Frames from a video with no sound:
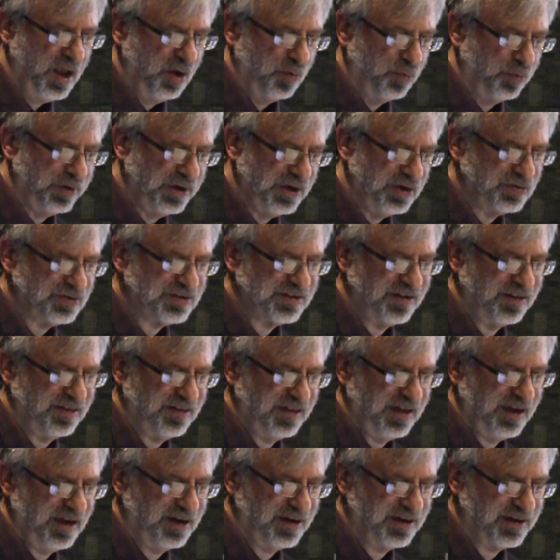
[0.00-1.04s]
We used to
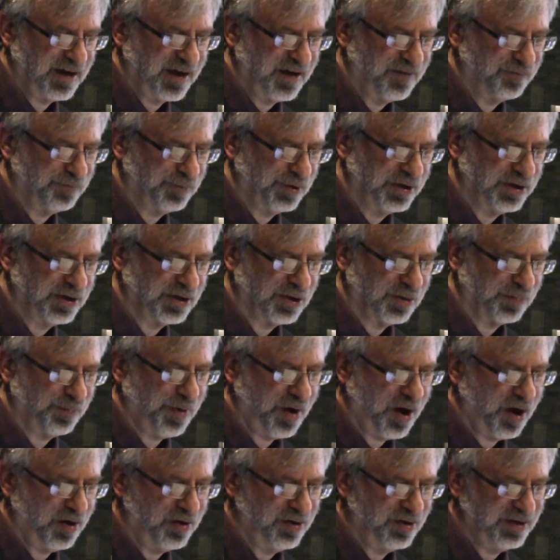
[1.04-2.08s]
think of political
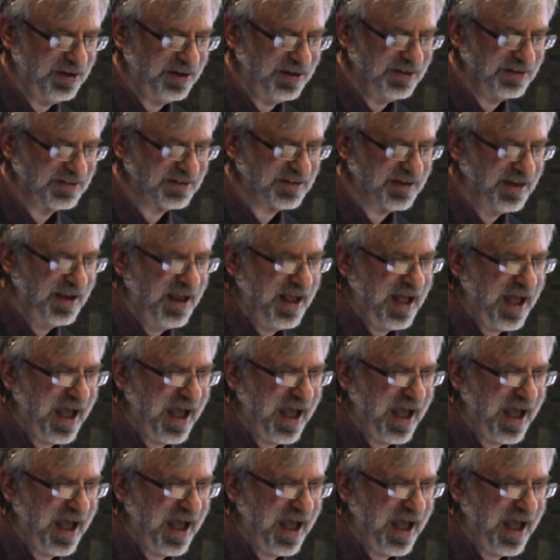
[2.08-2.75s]
parties